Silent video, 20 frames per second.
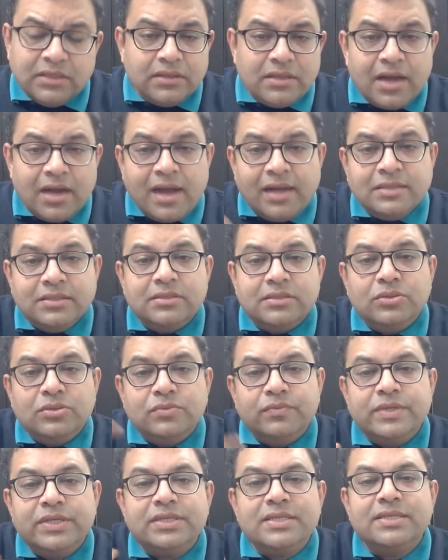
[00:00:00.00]
the answer to
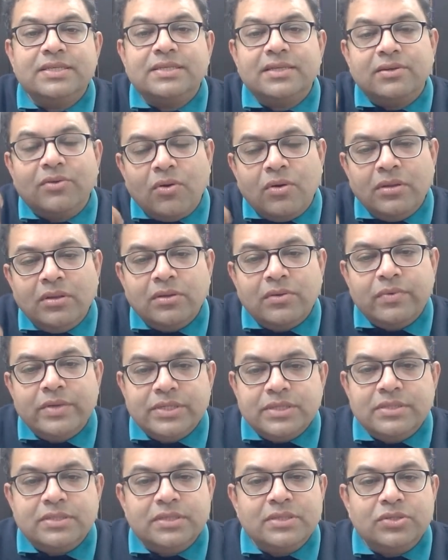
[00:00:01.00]
which is all the
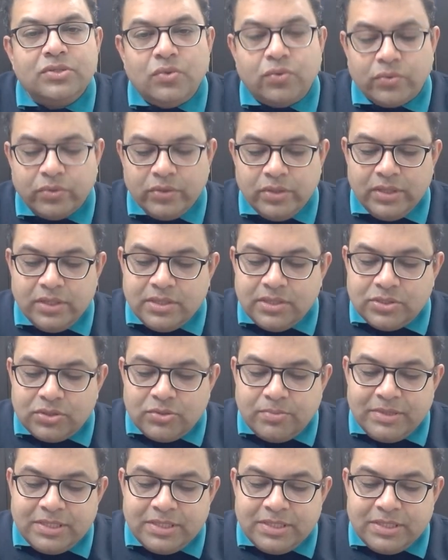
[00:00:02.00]
questions is no. So